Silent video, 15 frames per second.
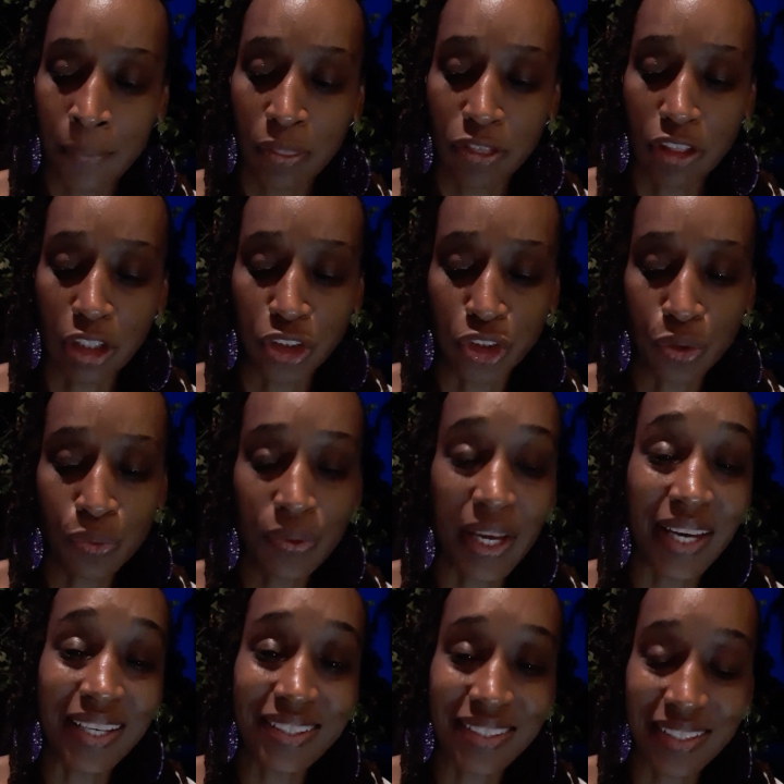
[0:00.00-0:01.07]
The June
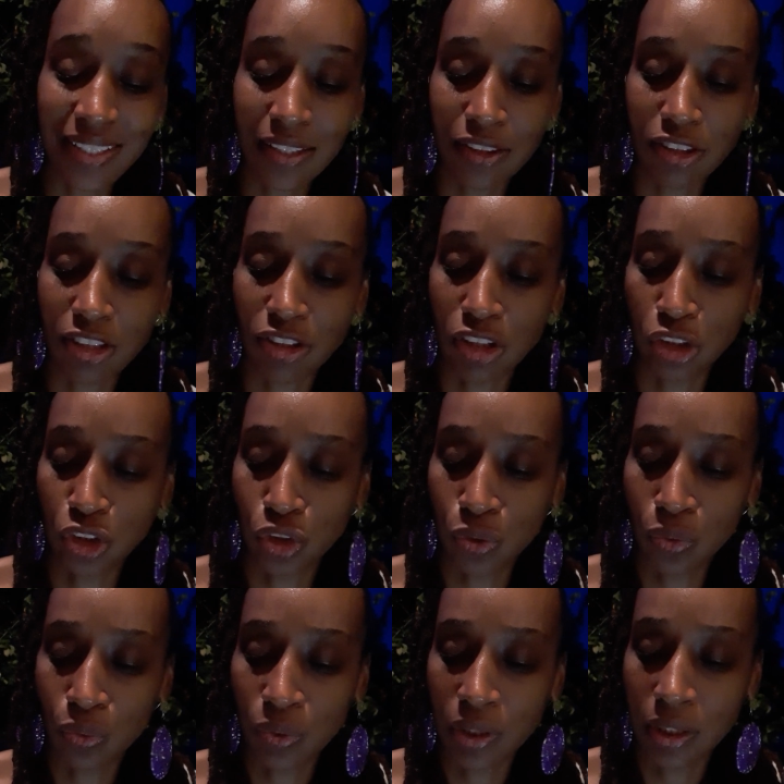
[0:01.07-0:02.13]
18th
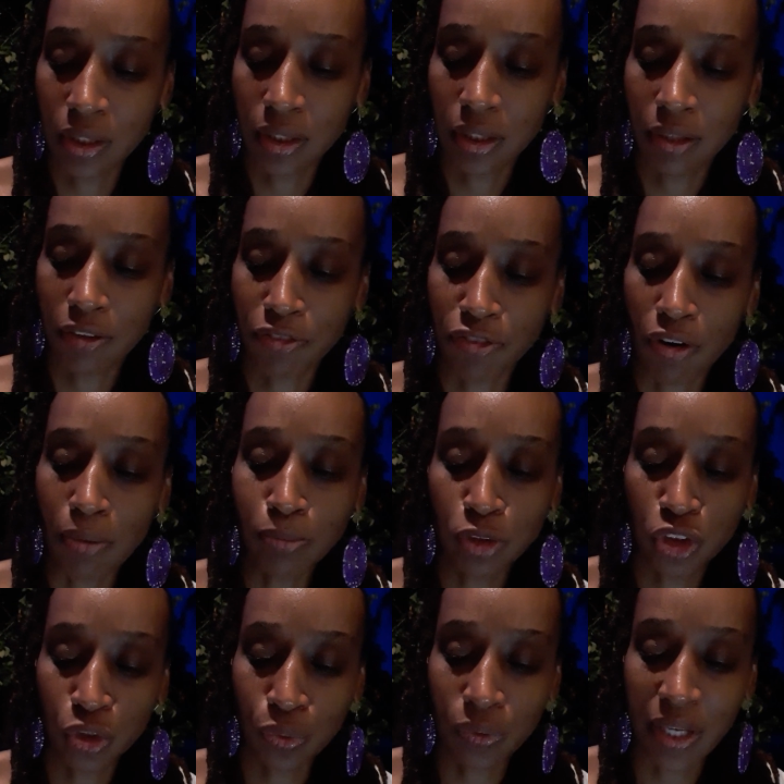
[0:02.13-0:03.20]
to from
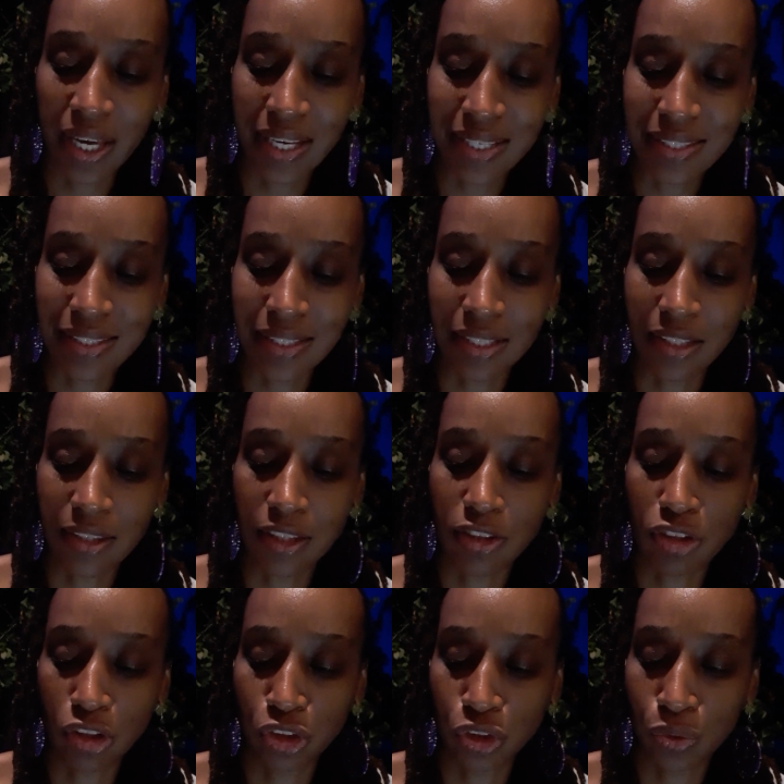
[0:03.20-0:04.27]
June 18th
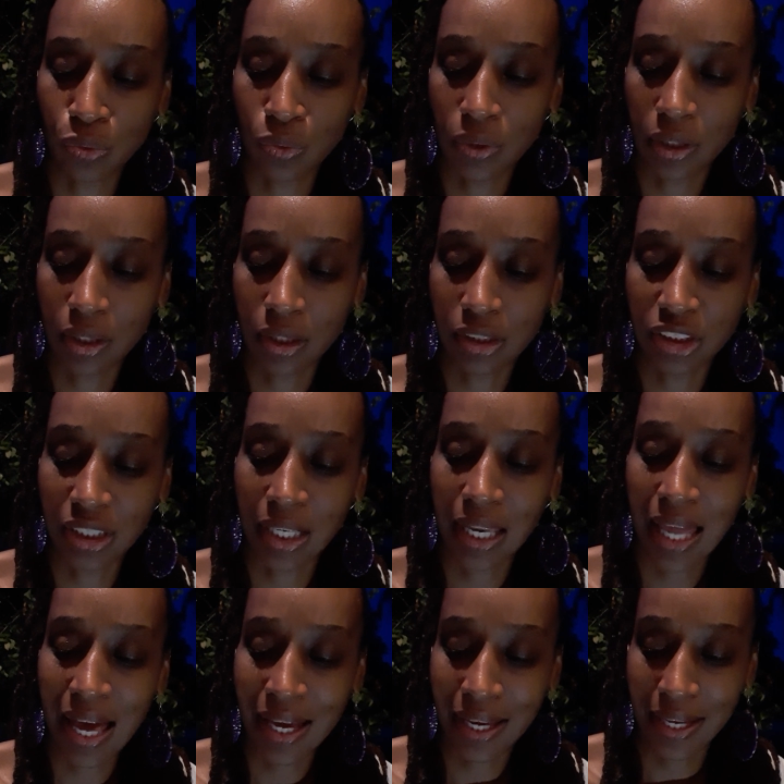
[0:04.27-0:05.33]
to
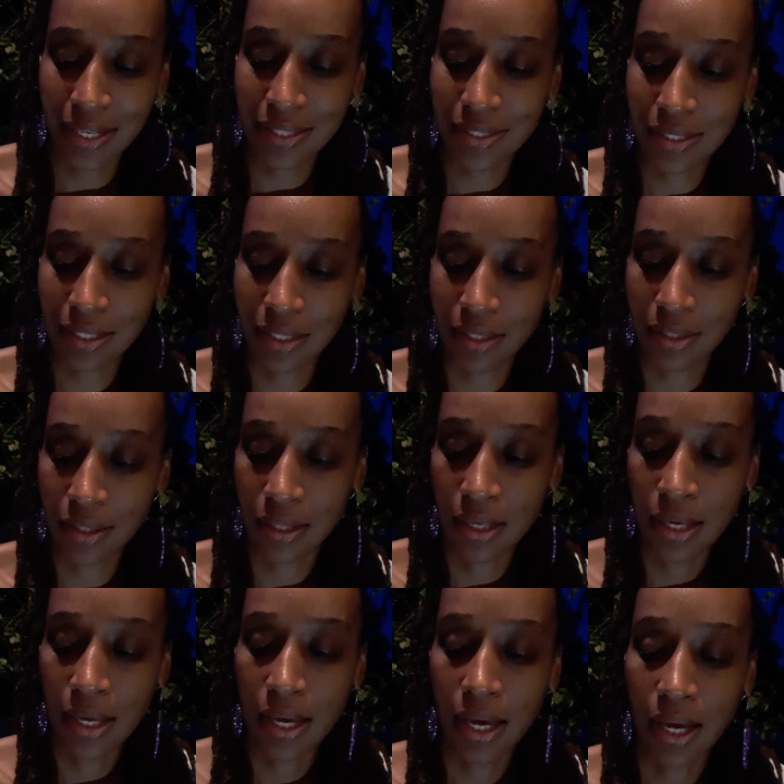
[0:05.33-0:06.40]
July 18th.
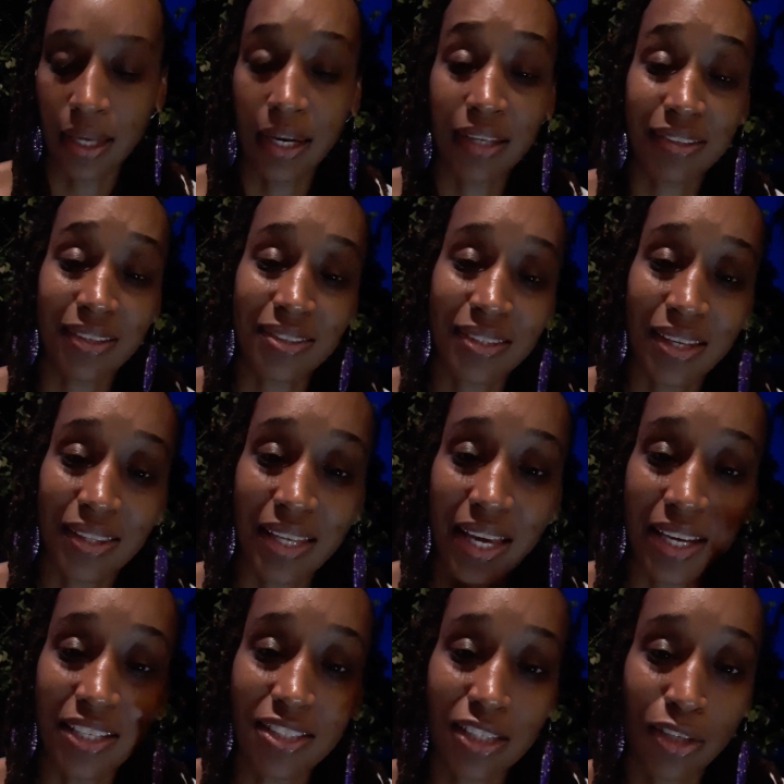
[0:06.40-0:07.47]
And as I said, the
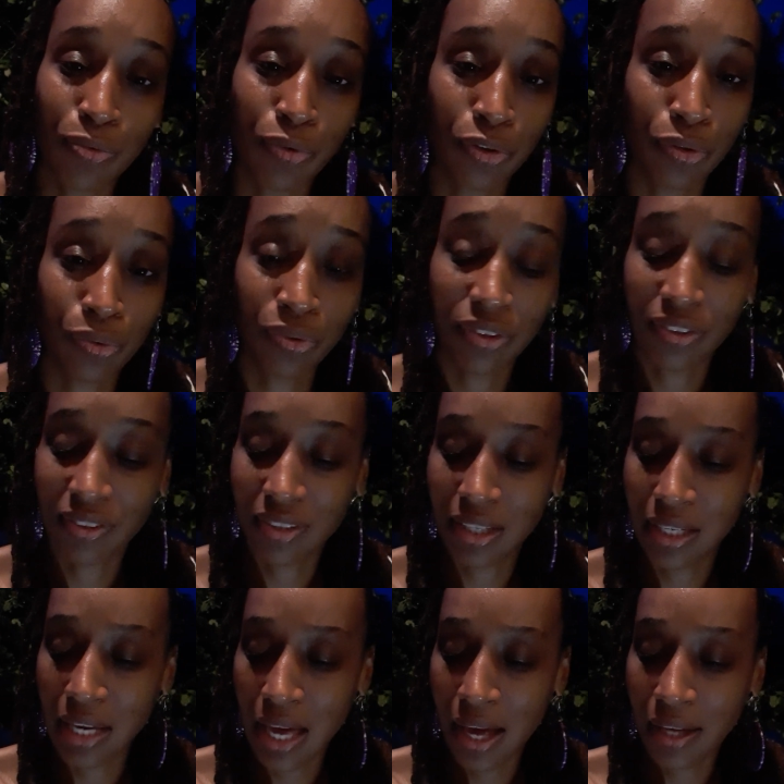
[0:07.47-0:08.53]
18 reduces to
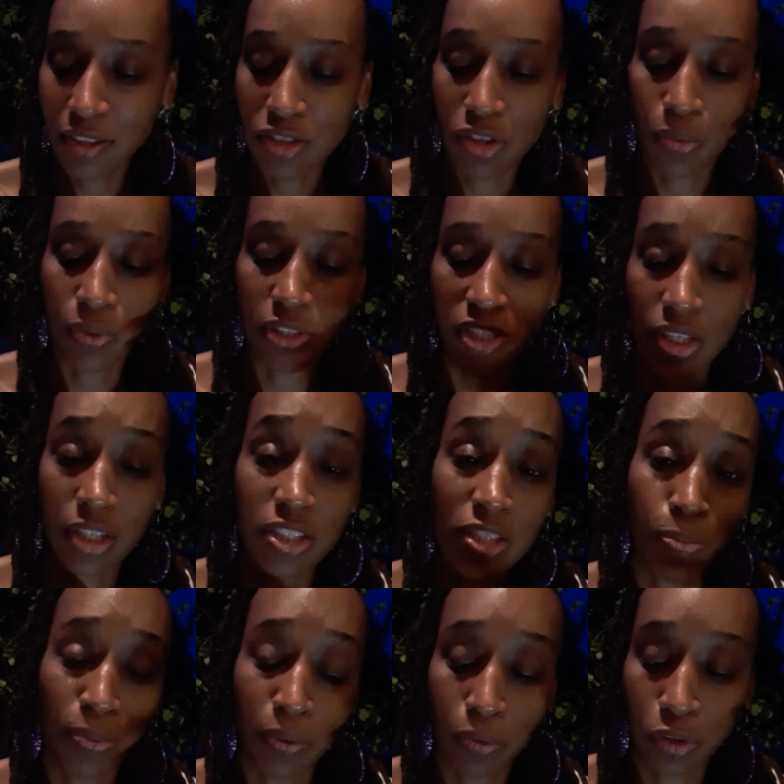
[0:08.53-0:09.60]
9, so it's a
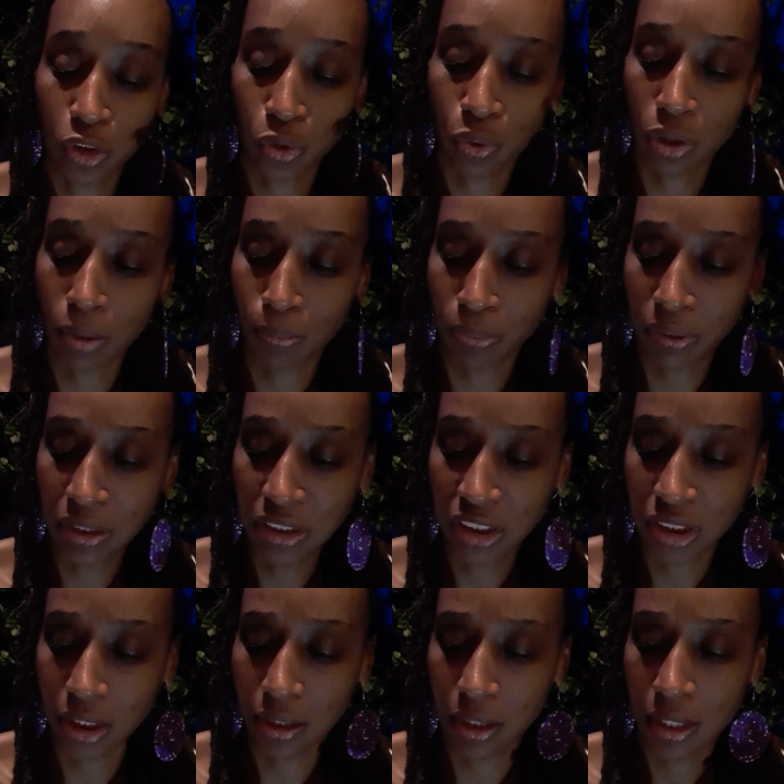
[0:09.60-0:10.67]
spiritual
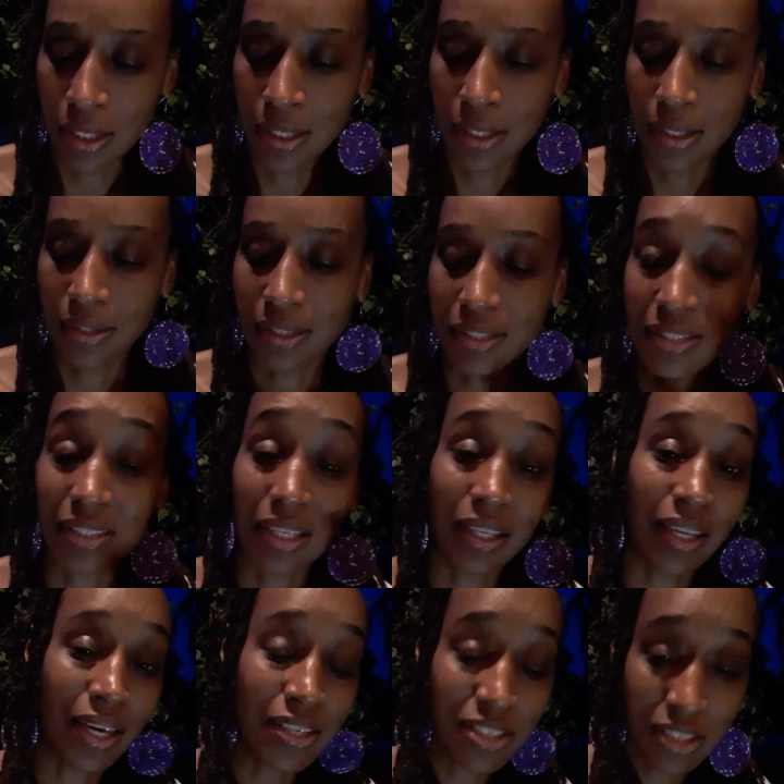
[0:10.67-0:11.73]
completion. The
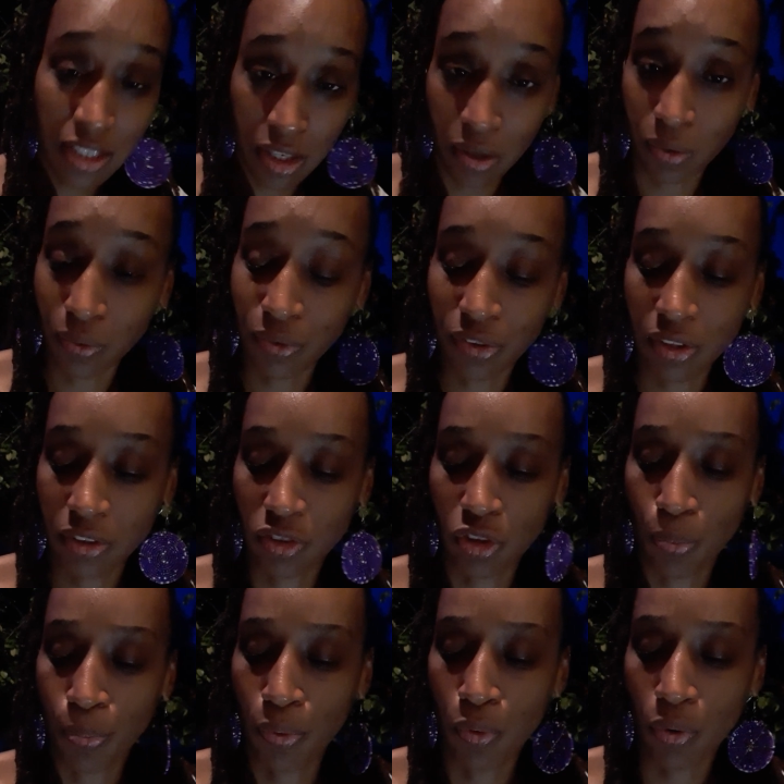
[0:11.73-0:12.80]
celestials
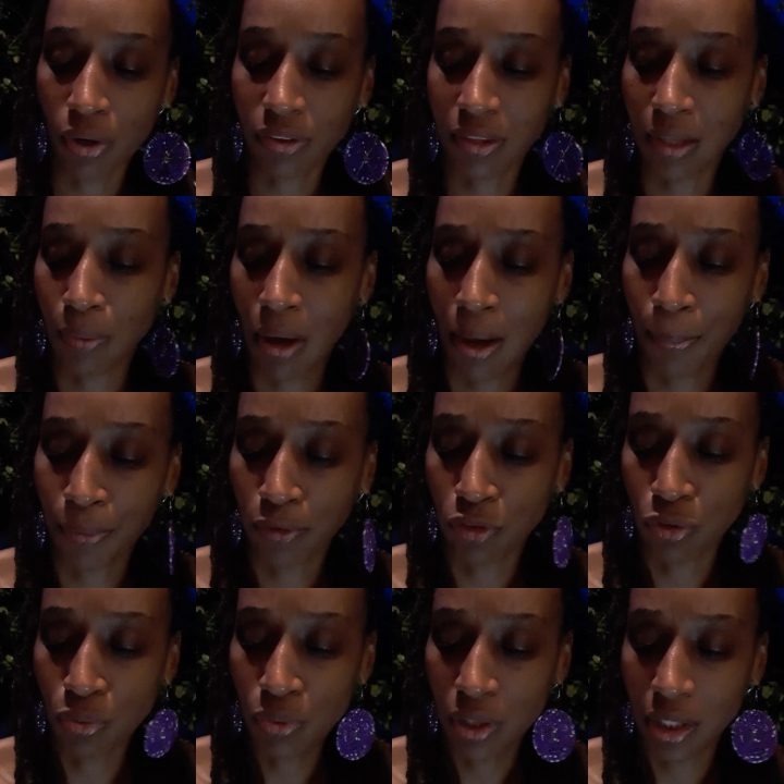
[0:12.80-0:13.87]
support the
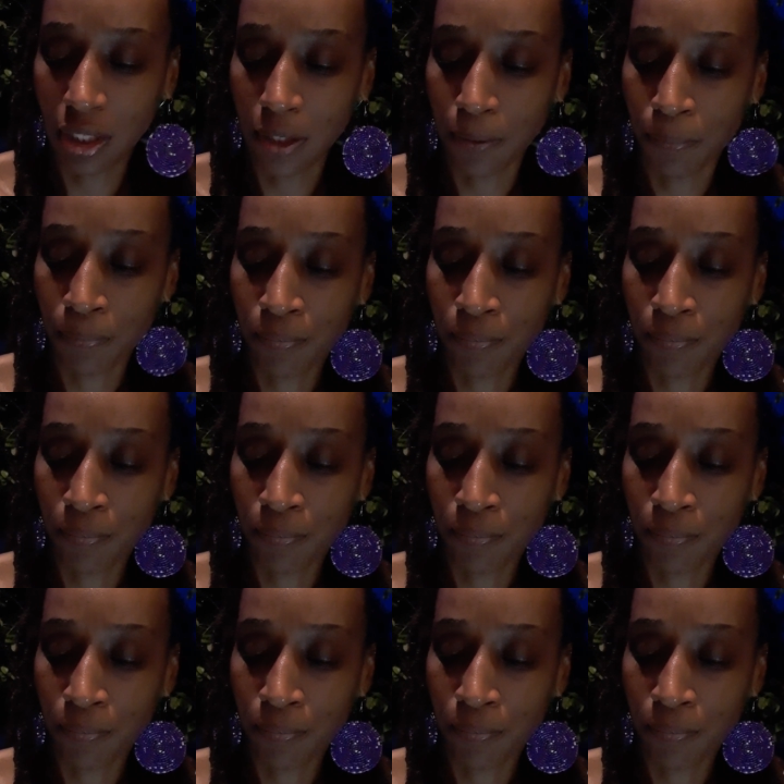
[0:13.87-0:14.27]
opportunity